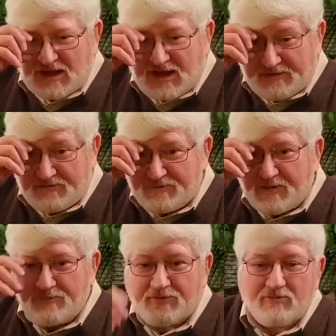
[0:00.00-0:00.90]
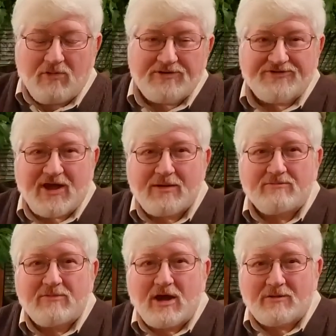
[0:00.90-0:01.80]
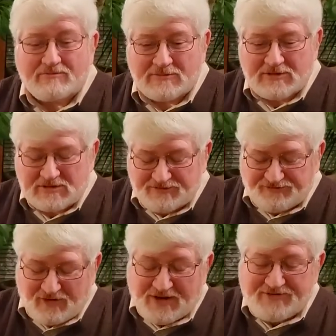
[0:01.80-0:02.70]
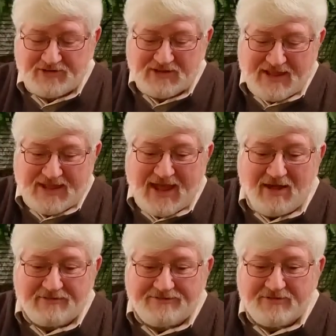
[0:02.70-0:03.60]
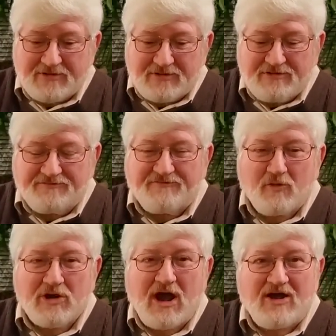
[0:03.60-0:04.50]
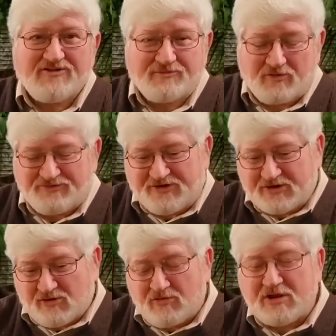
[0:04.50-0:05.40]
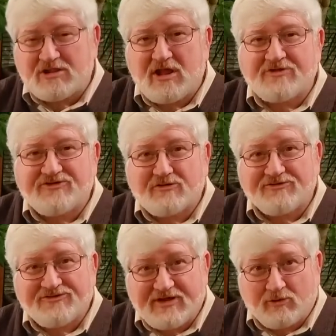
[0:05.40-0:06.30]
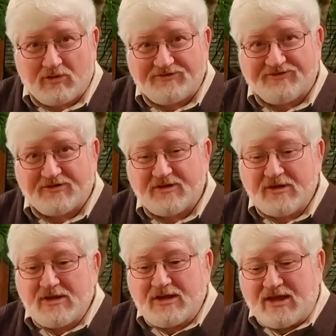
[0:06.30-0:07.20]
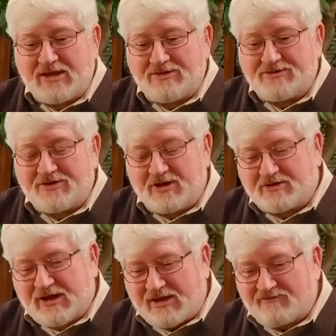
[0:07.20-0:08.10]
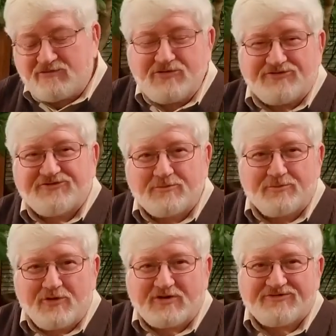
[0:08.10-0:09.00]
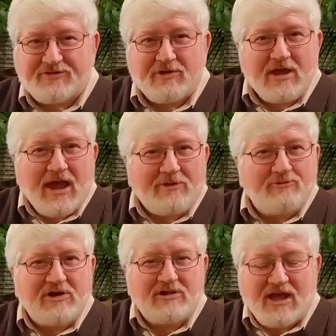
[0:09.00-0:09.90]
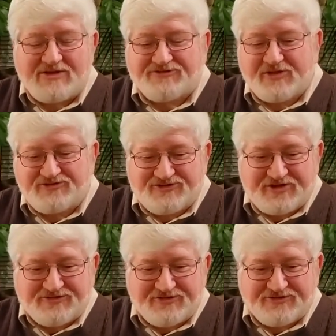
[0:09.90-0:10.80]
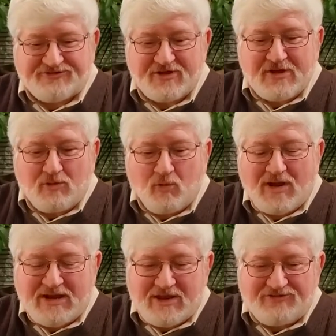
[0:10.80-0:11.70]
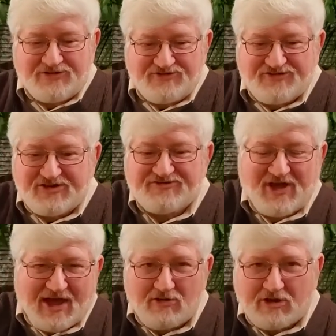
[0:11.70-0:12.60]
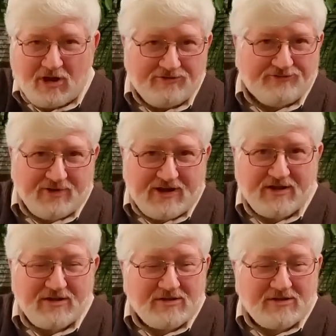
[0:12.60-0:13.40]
I remember one time trying to lay out the four Gospels in a chronological sequence and kind of use some books and realize that Jesus went into Gentile country,